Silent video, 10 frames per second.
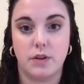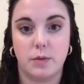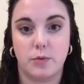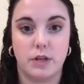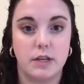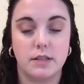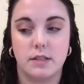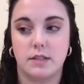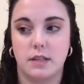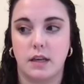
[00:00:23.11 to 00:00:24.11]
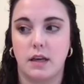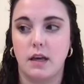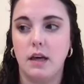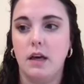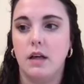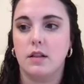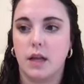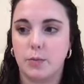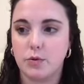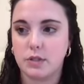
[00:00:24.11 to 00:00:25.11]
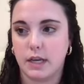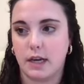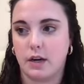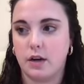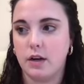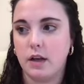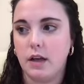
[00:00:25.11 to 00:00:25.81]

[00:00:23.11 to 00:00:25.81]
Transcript: pre-existing labral tear.